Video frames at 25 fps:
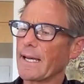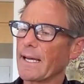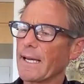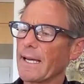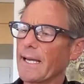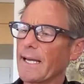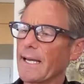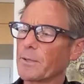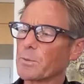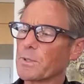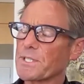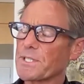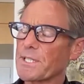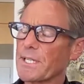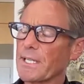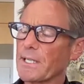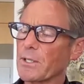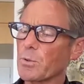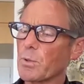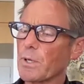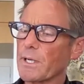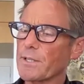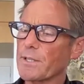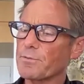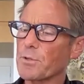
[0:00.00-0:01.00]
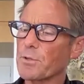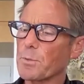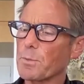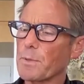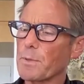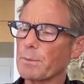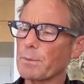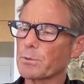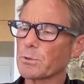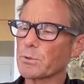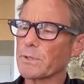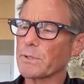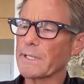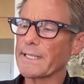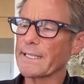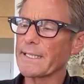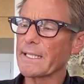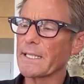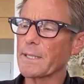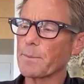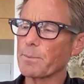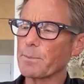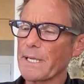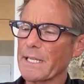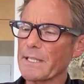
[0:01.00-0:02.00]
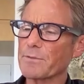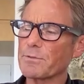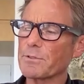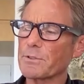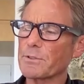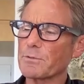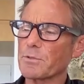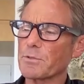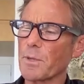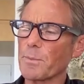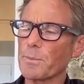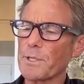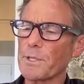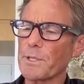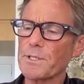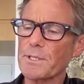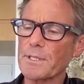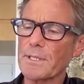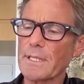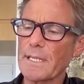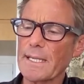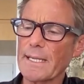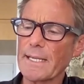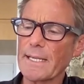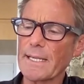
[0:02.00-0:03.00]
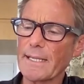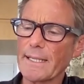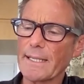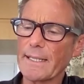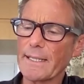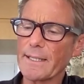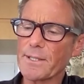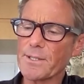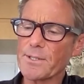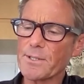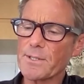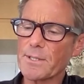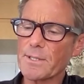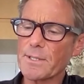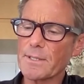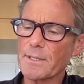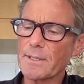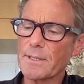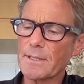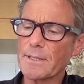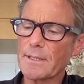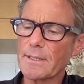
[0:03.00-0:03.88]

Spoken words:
and we're seeing quite a few people really get a benefit from this, is